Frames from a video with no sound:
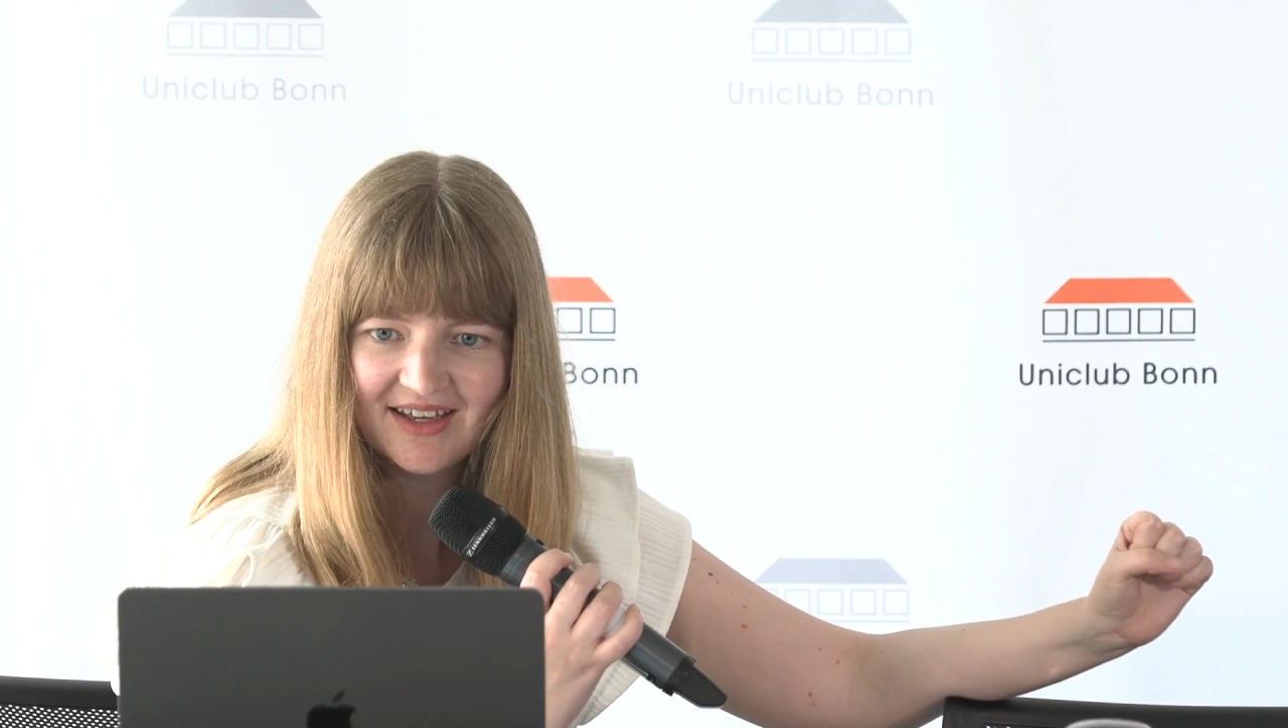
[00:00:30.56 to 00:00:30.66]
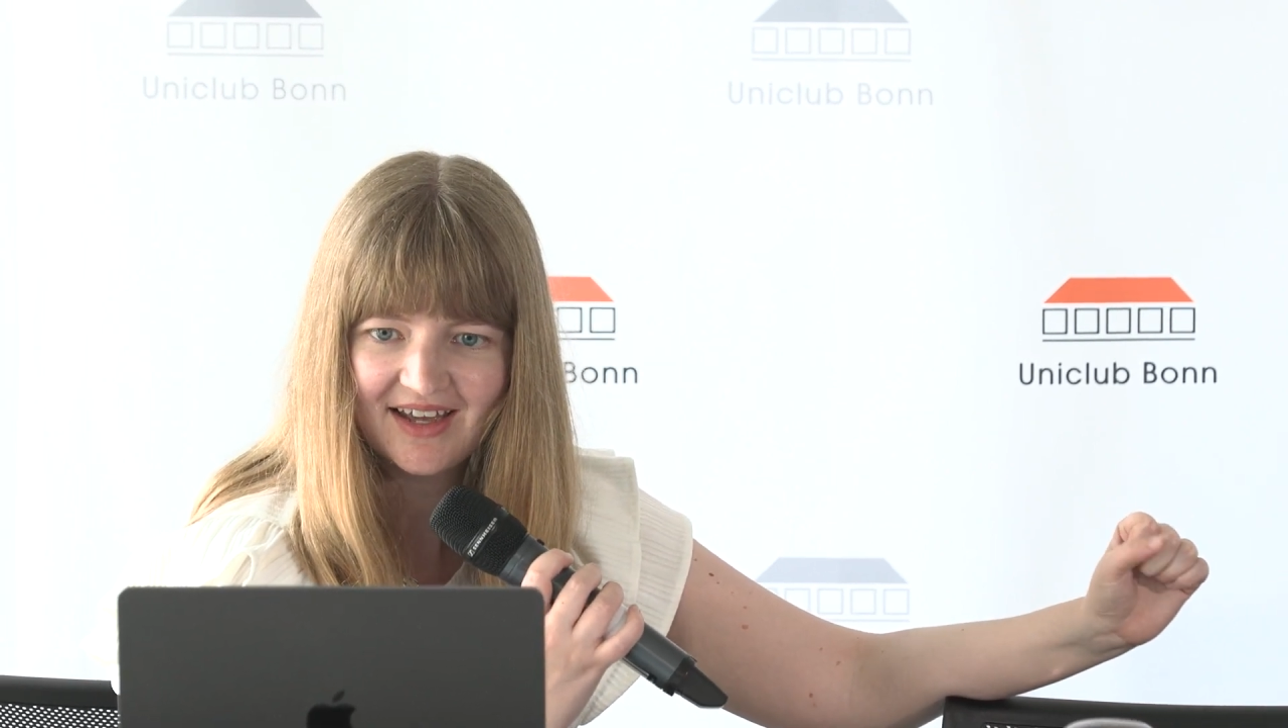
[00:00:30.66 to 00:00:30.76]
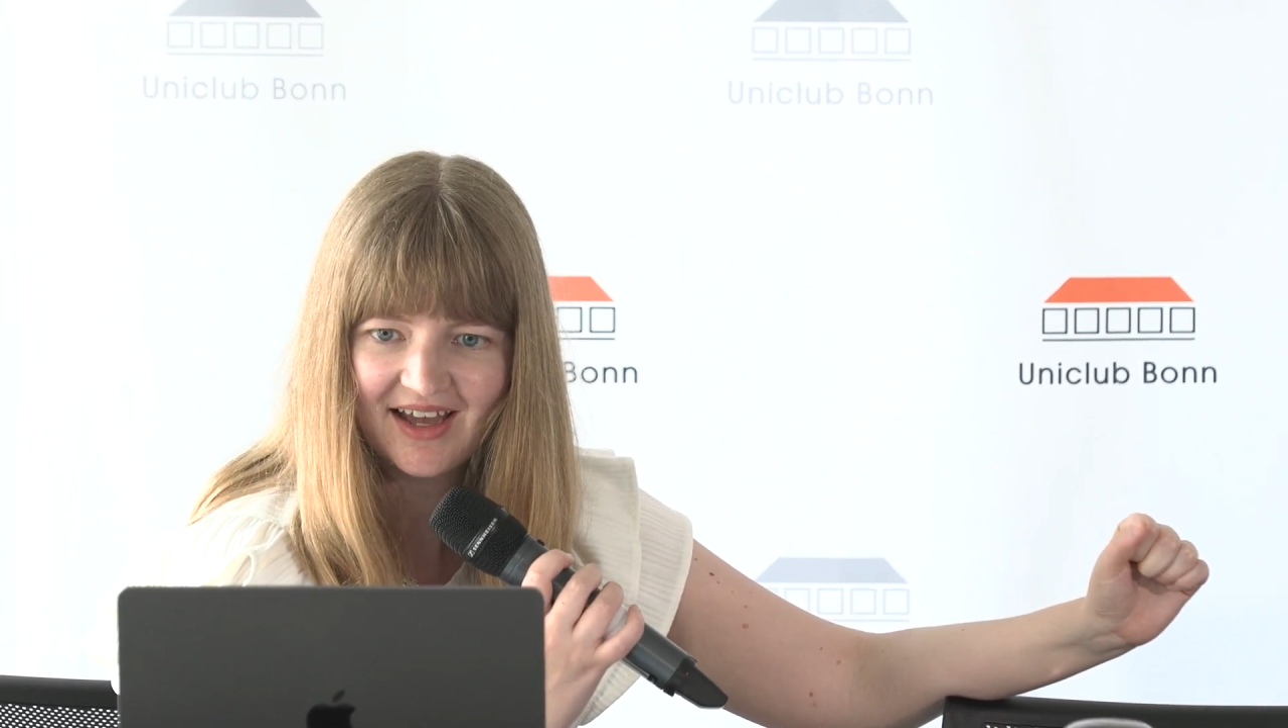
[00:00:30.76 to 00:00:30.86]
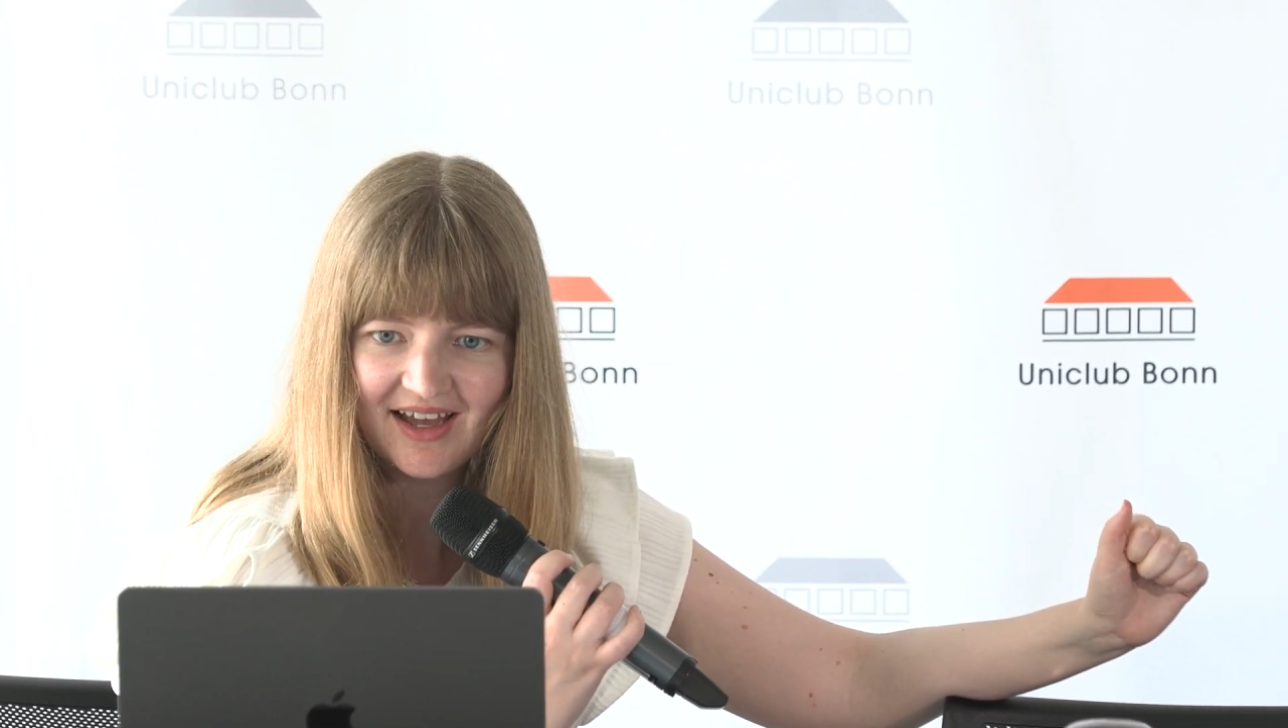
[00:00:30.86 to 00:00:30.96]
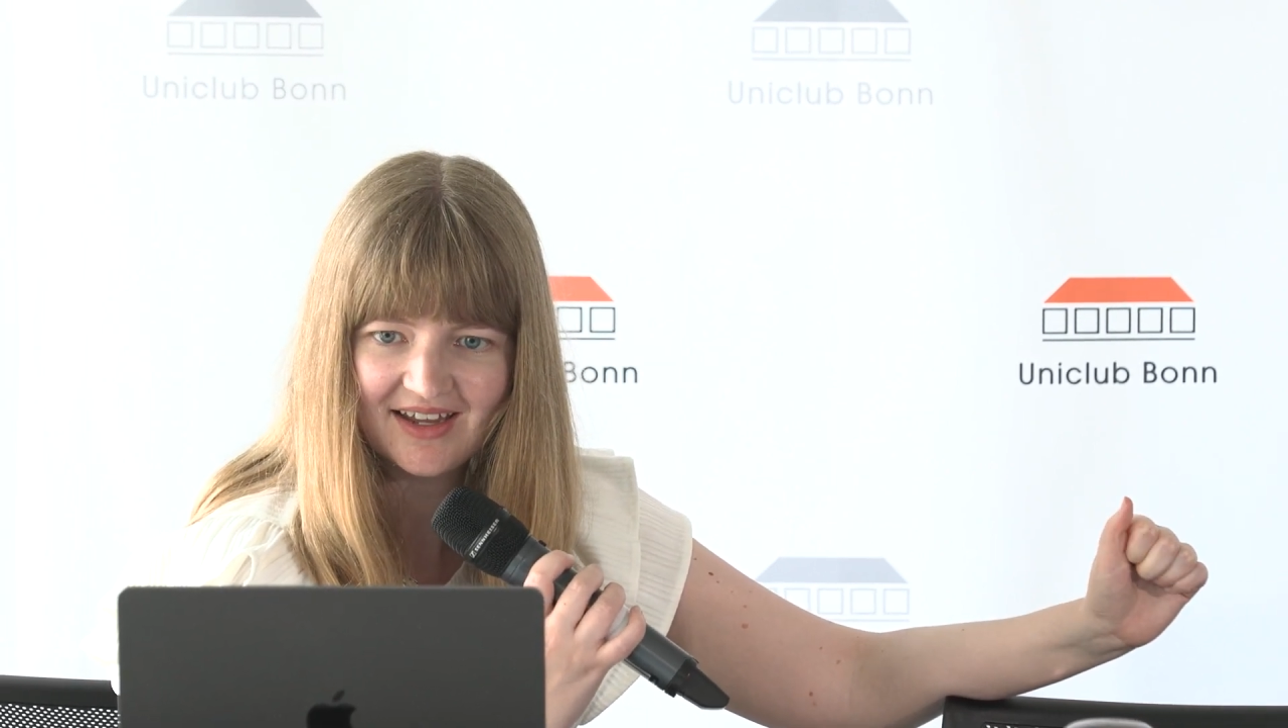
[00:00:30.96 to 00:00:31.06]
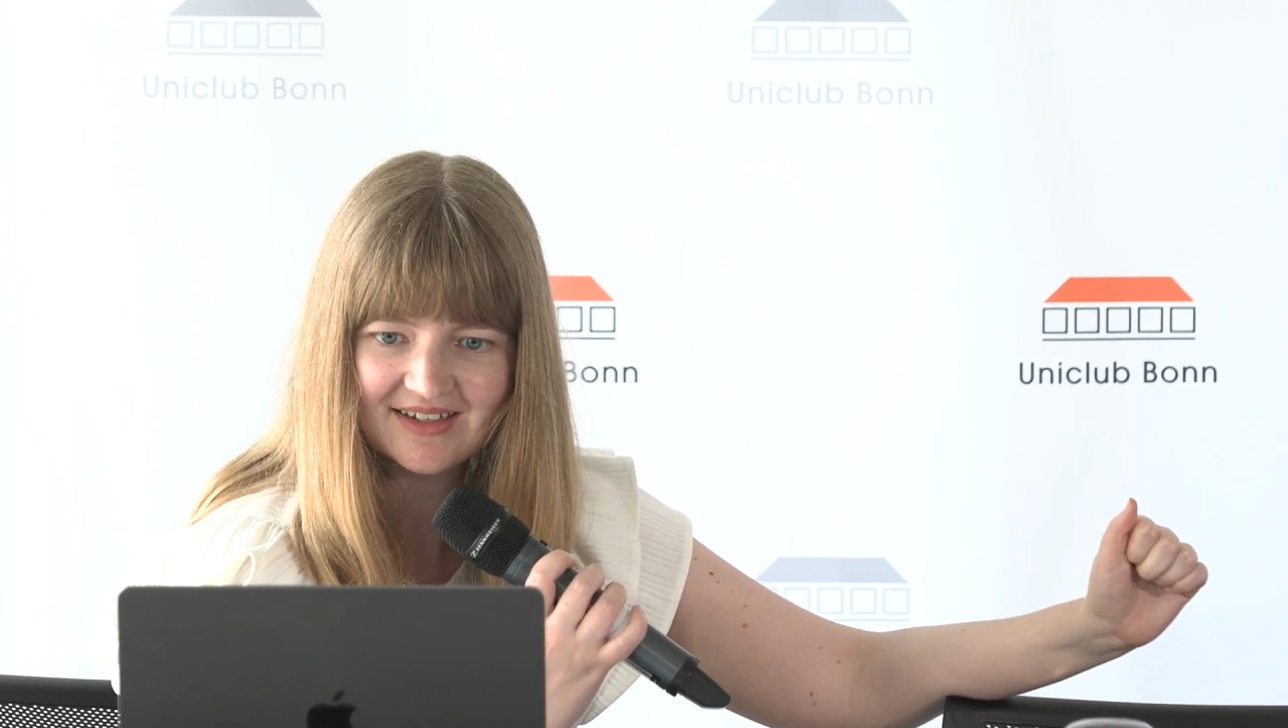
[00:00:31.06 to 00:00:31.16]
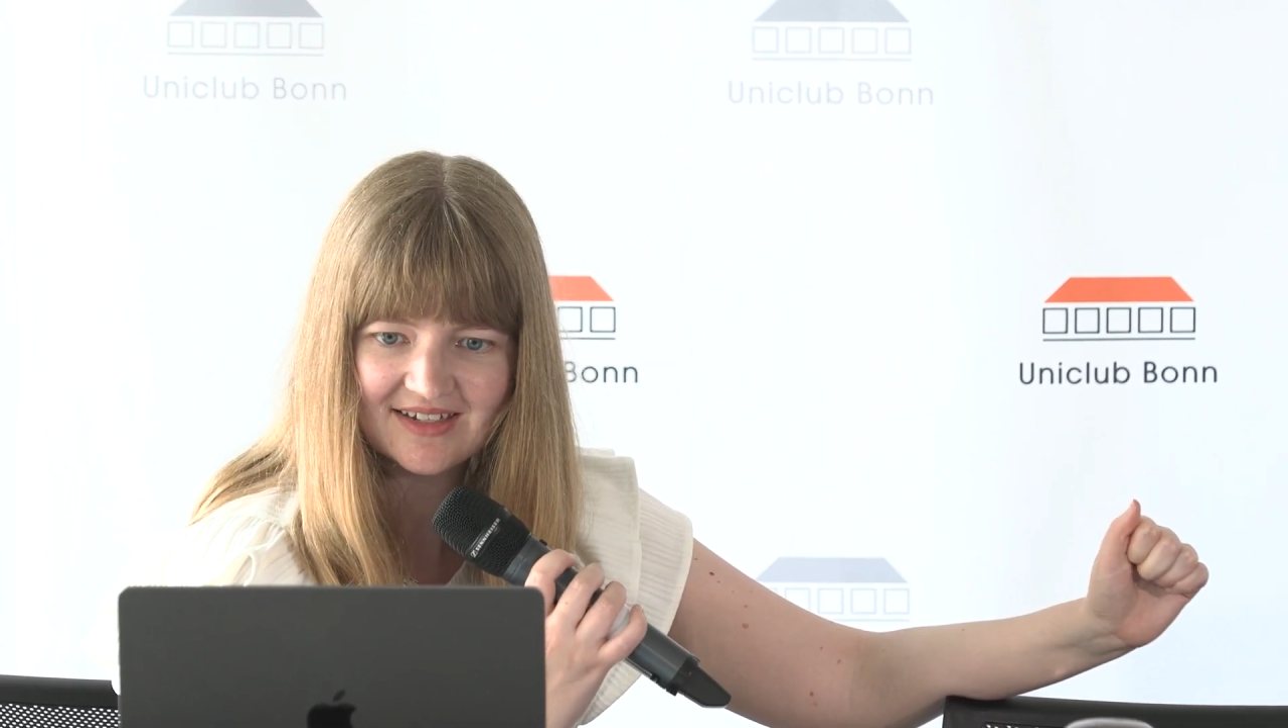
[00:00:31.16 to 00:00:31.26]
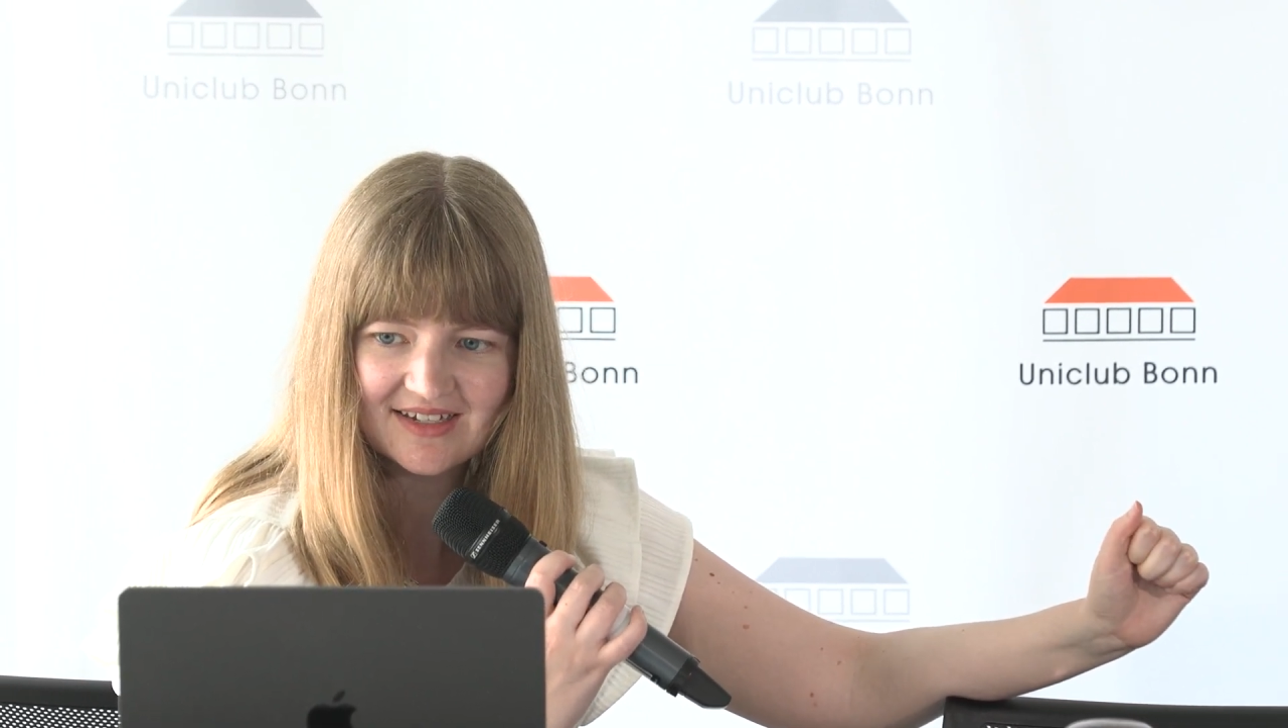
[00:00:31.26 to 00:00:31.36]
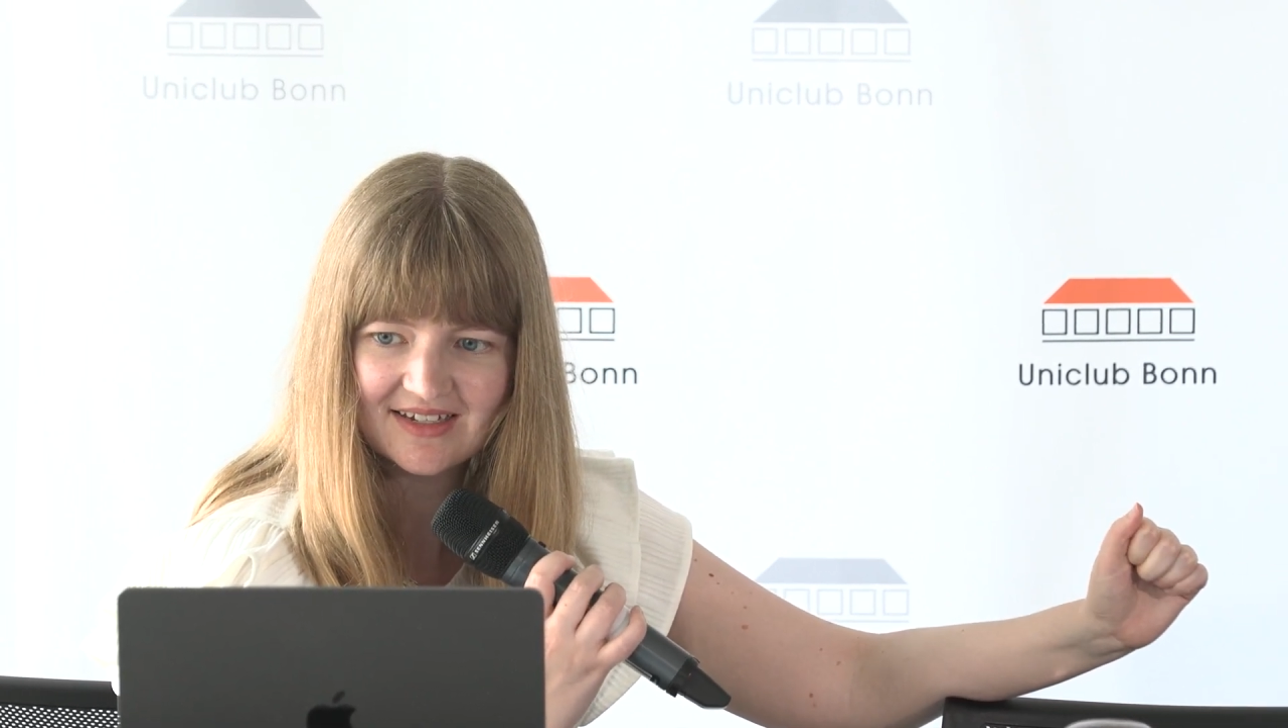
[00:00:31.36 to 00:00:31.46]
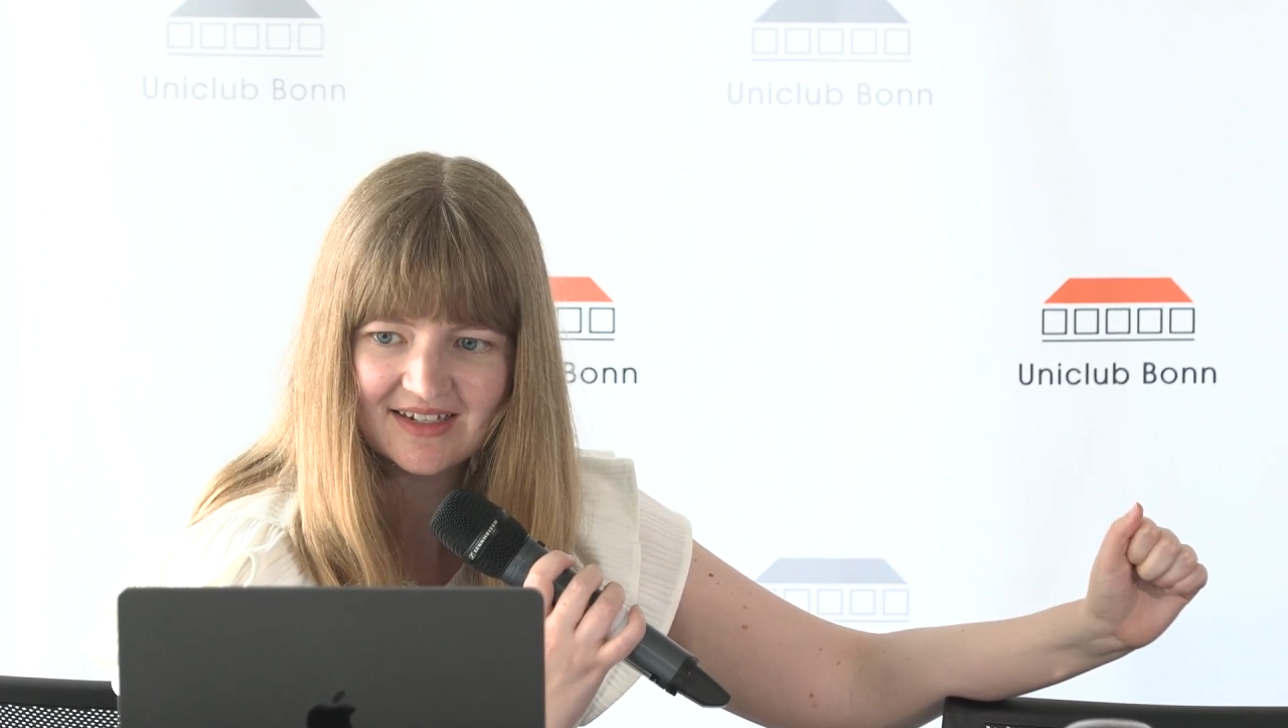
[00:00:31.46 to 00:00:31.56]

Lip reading: And